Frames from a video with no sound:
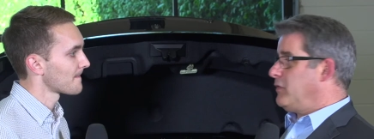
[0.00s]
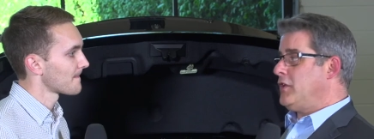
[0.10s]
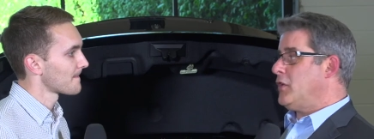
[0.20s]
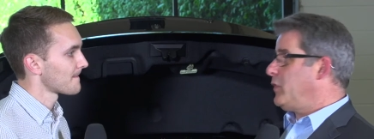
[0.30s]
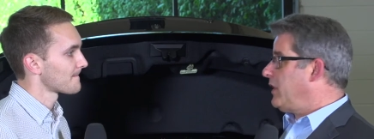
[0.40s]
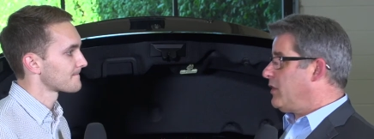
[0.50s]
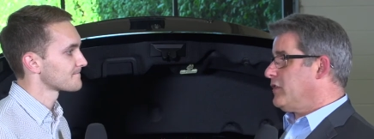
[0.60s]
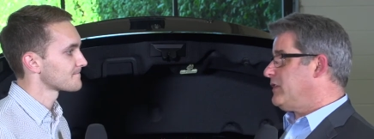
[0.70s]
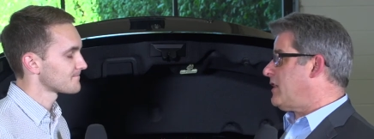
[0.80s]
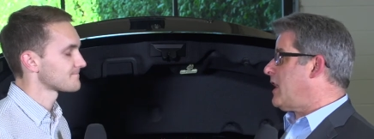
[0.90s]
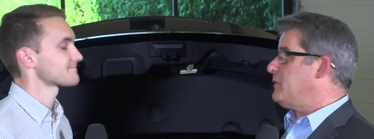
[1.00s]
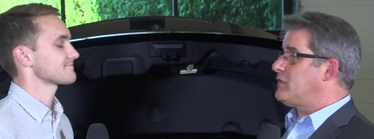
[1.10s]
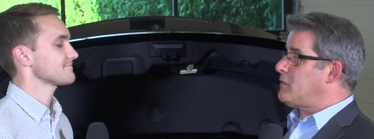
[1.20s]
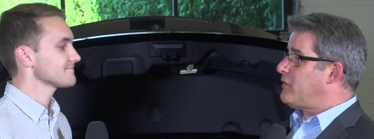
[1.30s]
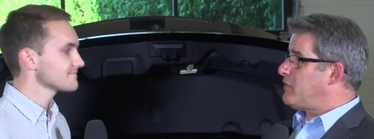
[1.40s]
Speaker 1: you know, we hear all the time,
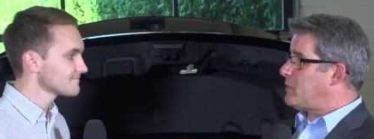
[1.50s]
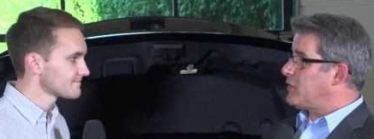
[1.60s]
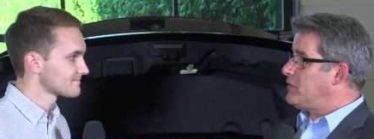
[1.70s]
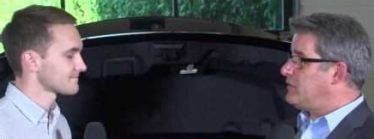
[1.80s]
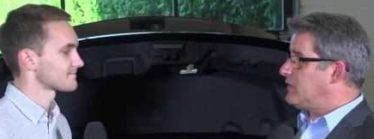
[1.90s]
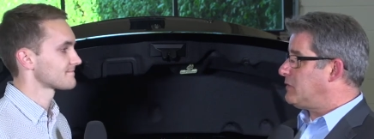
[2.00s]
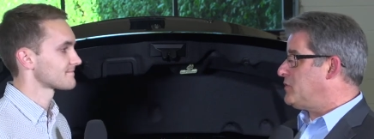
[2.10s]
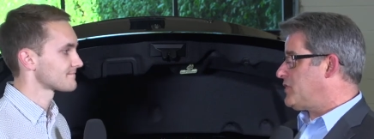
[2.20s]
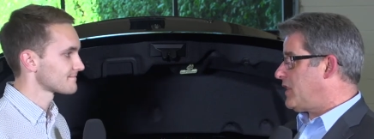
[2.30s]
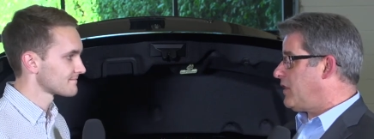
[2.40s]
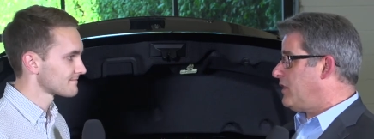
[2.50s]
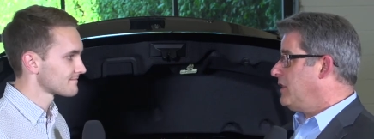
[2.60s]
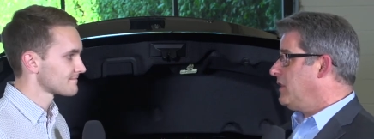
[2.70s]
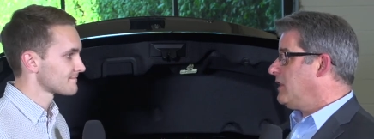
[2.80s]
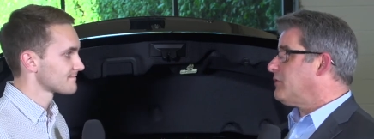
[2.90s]
some of them are using some shared
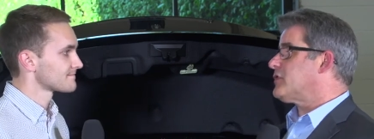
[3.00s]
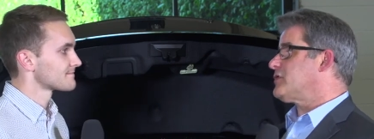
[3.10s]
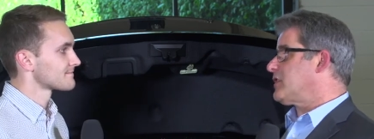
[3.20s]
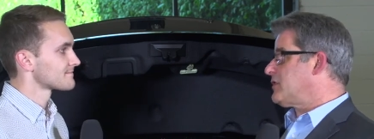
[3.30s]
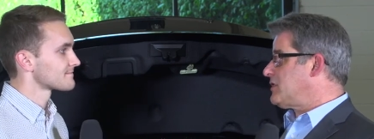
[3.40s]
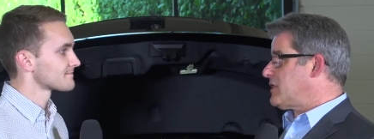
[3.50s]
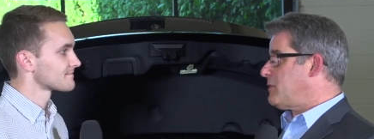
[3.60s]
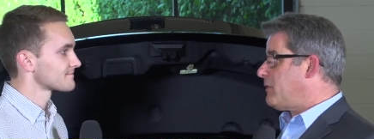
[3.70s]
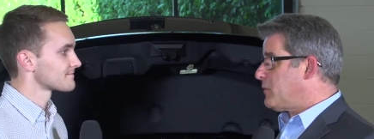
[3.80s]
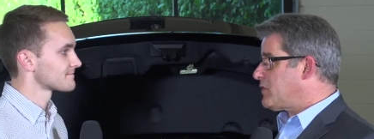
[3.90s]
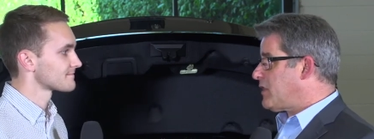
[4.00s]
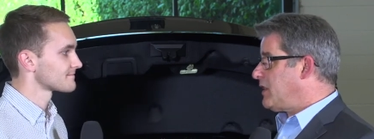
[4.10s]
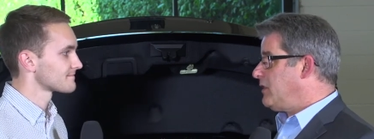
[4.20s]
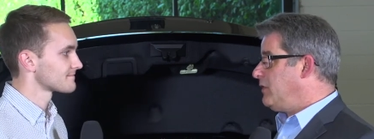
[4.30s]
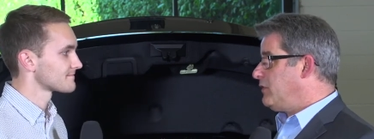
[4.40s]
infrastructure, some of them are
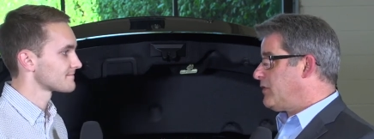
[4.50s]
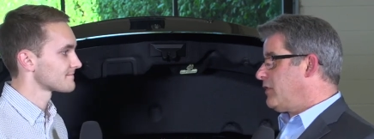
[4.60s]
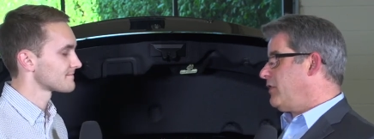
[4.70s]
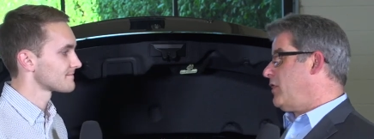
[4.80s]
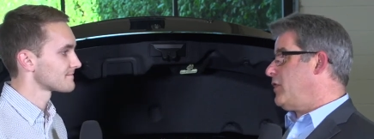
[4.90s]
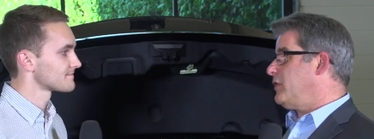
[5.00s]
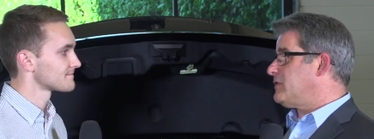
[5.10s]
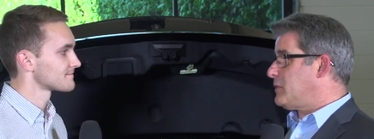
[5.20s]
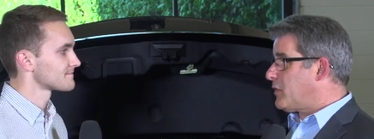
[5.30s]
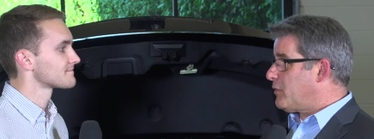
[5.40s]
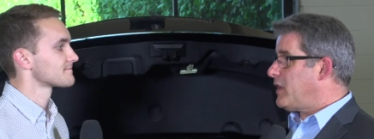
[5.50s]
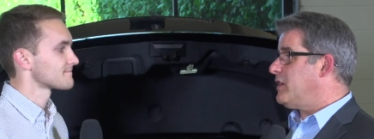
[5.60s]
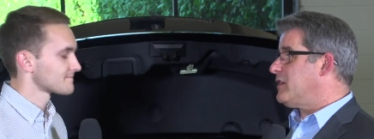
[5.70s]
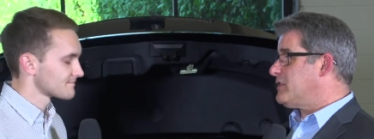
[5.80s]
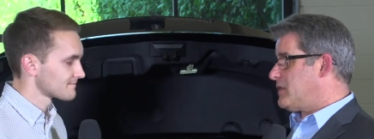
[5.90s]
trying to use their own, some are
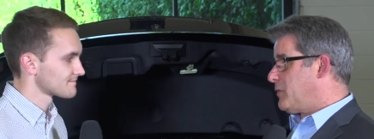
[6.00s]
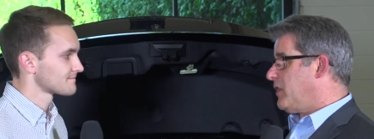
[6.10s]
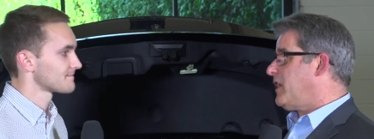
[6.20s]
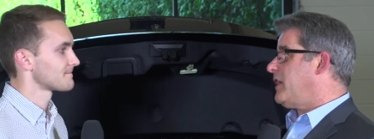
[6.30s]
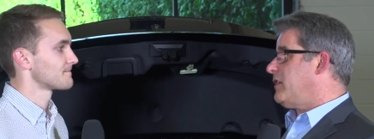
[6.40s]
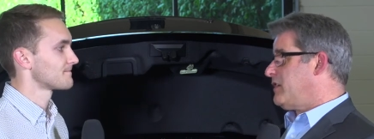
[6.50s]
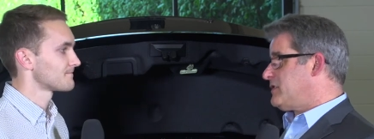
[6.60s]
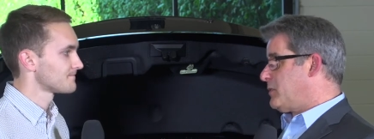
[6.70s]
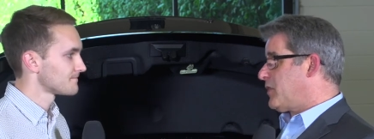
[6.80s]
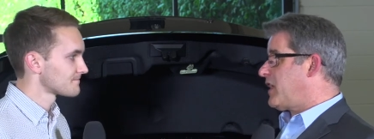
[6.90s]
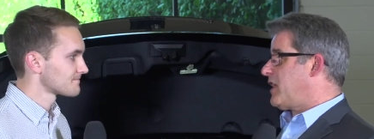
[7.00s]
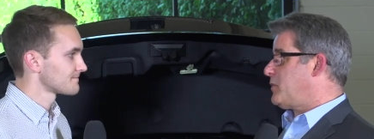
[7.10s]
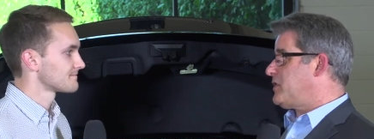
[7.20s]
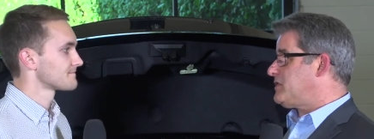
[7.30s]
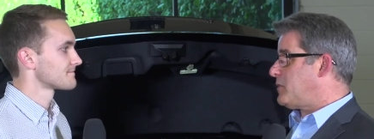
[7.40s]
radar, some are LIDAR, some are
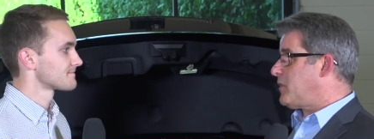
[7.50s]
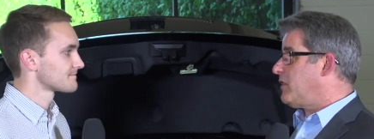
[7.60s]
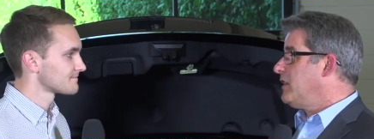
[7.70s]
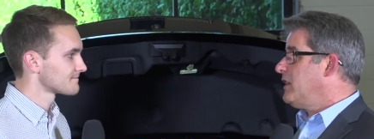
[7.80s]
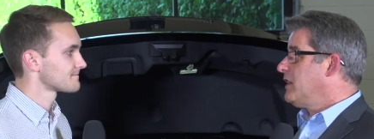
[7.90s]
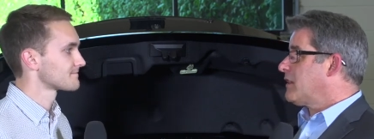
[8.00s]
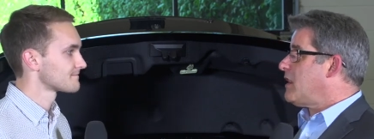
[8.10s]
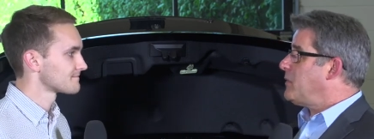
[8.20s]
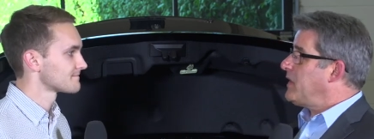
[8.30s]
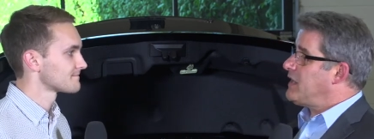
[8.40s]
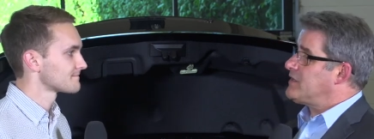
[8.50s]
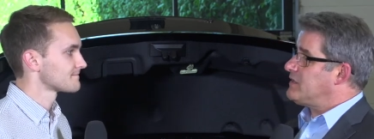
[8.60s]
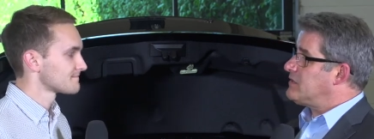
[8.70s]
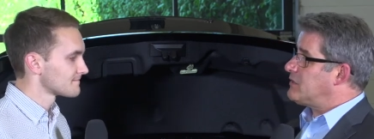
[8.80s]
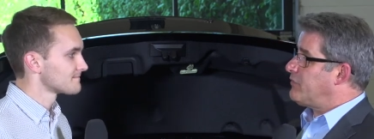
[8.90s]
cameras, some are
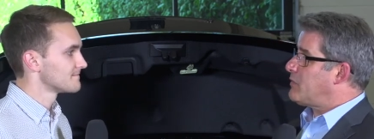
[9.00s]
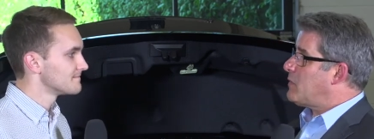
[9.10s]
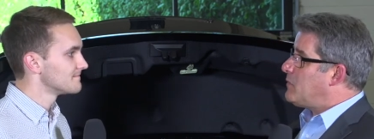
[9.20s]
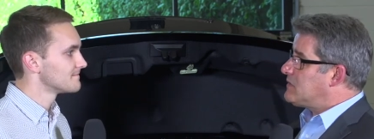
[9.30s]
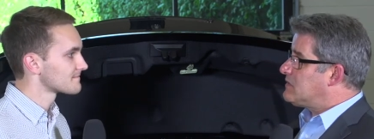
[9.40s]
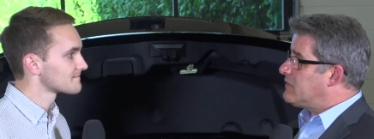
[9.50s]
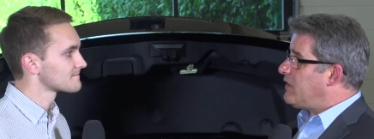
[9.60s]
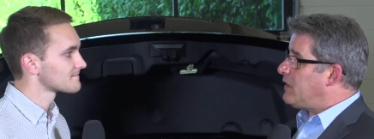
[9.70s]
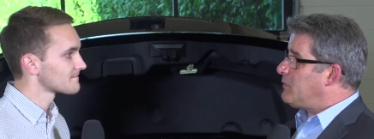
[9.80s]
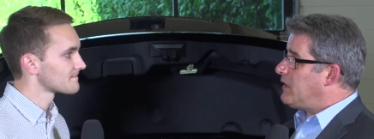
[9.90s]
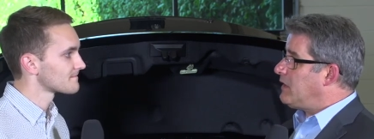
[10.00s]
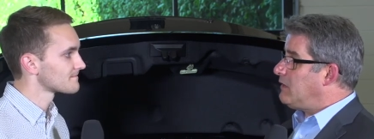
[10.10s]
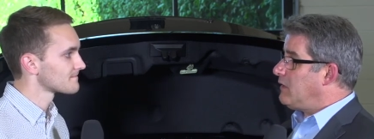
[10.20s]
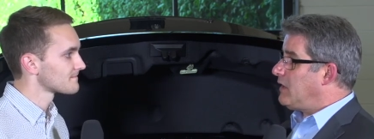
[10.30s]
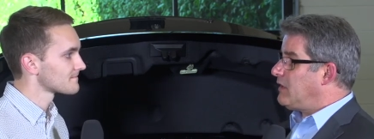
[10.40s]
combinations. So from a business development
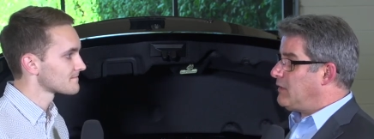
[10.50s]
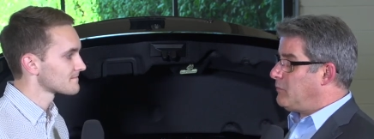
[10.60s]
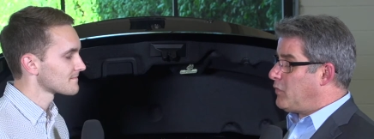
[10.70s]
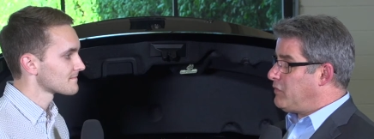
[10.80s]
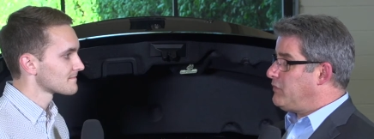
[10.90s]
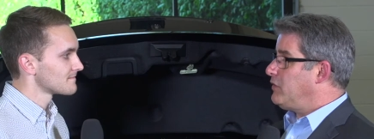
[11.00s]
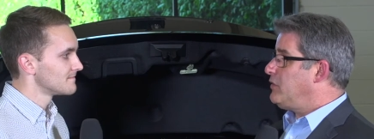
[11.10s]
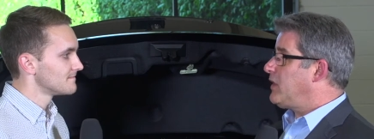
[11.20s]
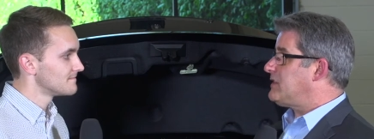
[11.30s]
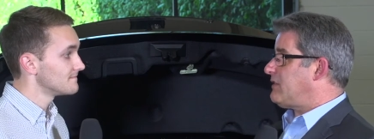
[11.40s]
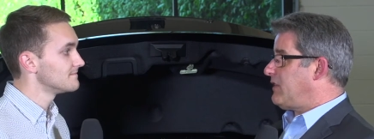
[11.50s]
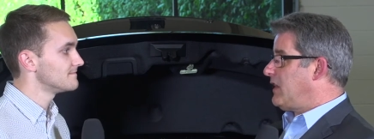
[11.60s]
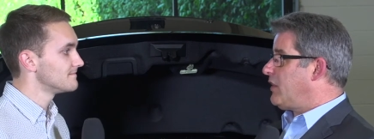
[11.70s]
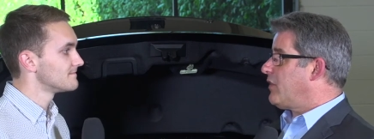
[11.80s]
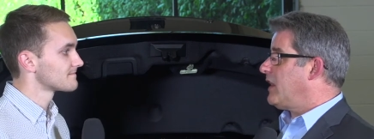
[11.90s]
uh, point of view, you guys have to
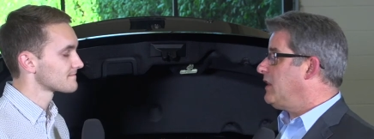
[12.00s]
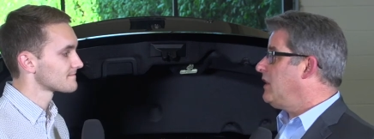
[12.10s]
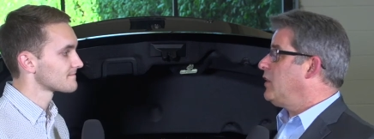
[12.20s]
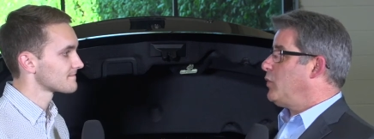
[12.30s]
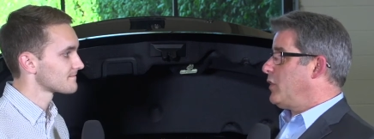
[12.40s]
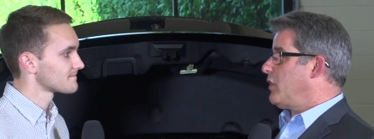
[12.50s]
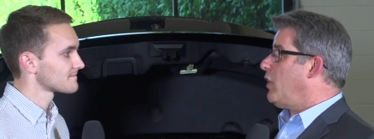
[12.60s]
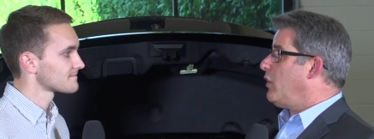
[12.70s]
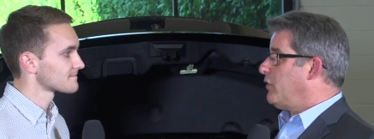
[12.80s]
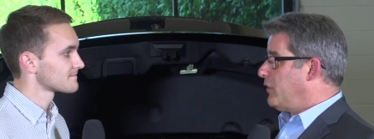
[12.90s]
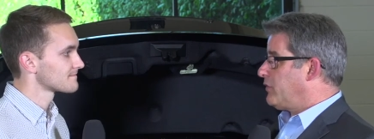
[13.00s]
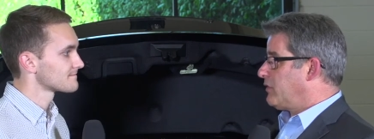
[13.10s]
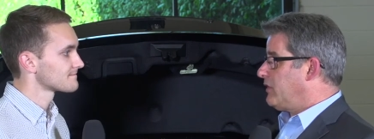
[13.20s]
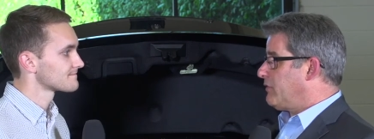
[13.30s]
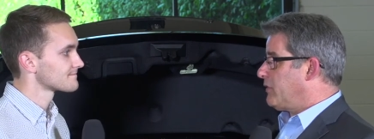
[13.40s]
integrate with all
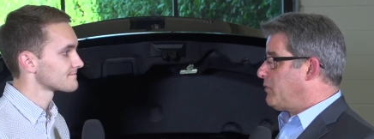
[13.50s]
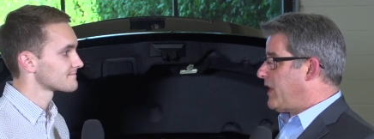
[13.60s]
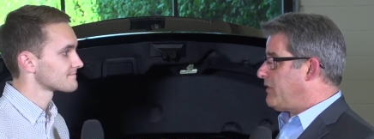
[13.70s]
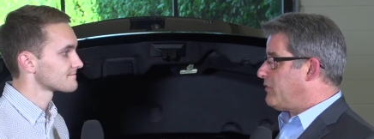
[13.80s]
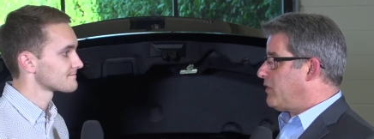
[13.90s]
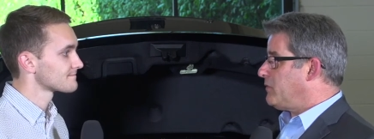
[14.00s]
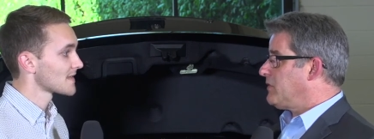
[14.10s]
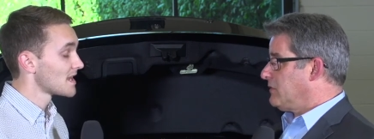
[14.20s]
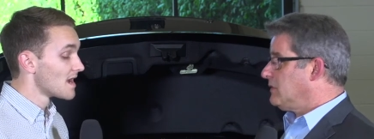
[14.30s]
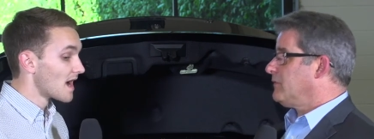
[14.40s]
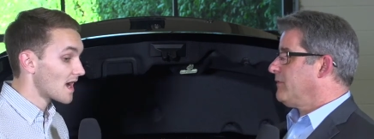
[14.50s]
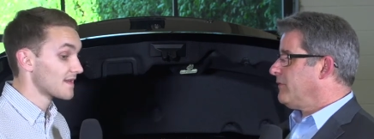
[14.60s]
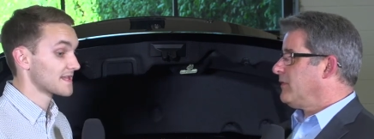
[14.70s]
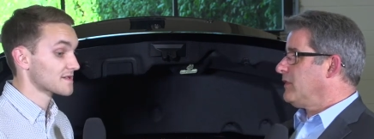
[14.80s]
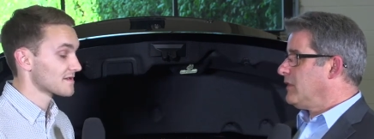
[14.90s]
those different platforms.
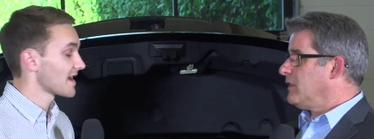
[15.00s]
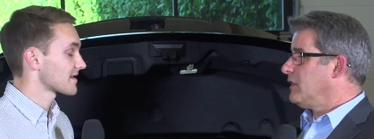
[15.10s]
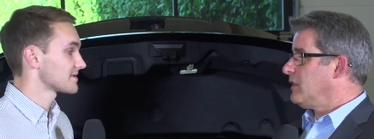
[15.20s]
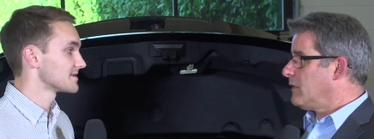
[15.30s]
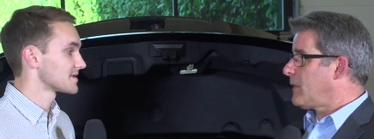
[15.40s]
Uh, that's correct, and